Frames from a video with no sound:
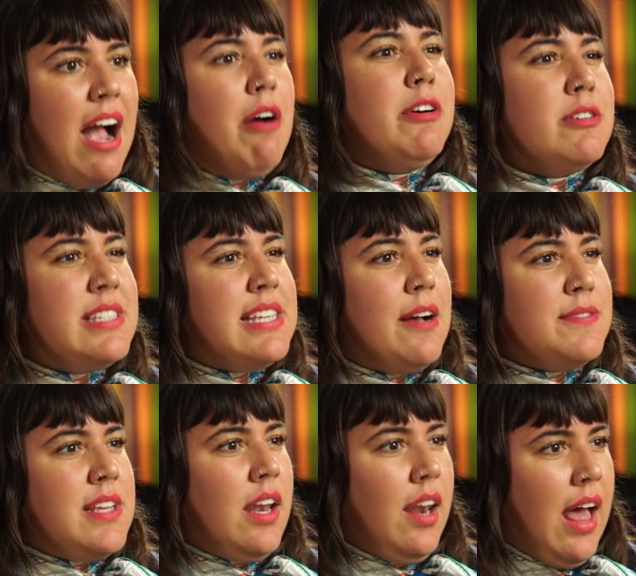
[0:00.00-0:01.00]
doubt
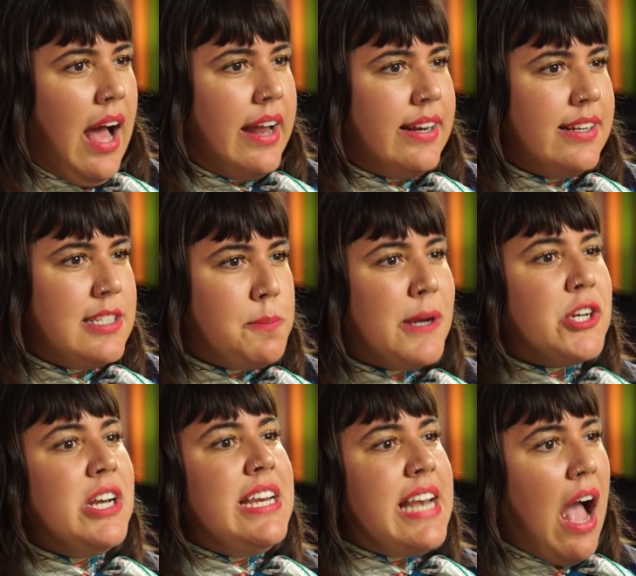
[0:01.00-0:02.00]
ourselves a lot,
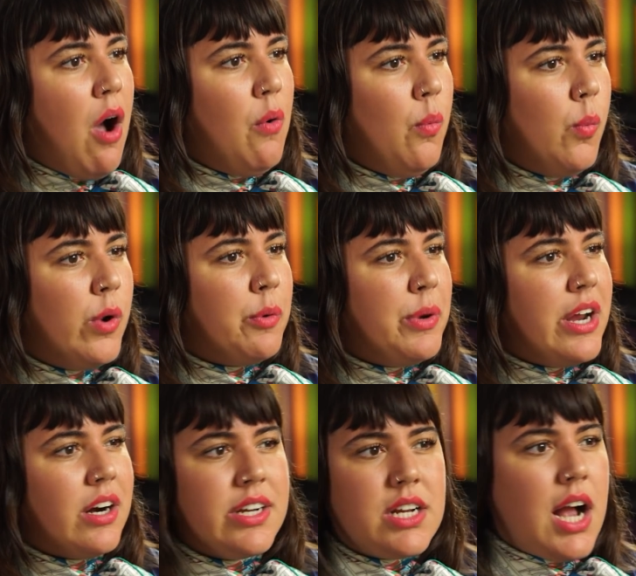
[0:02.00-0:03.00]
especially now where
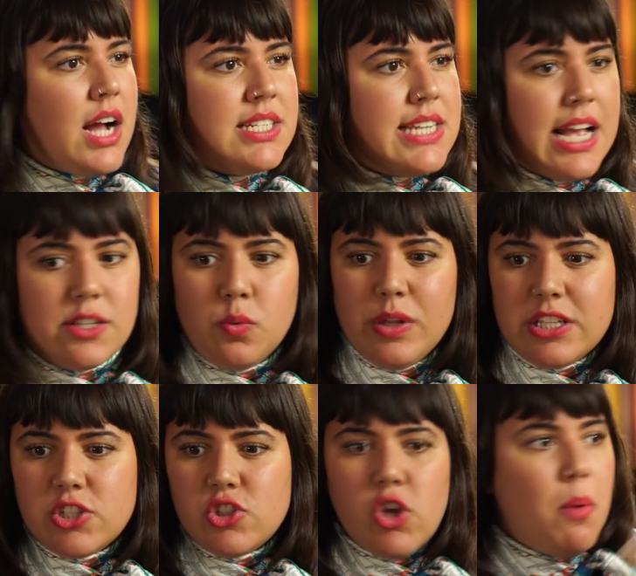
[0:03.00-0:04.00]
we are in contact
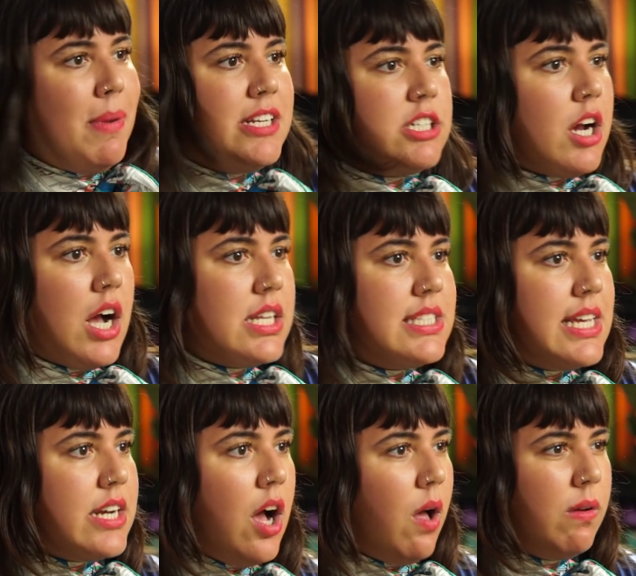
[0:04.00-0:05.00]
with so much content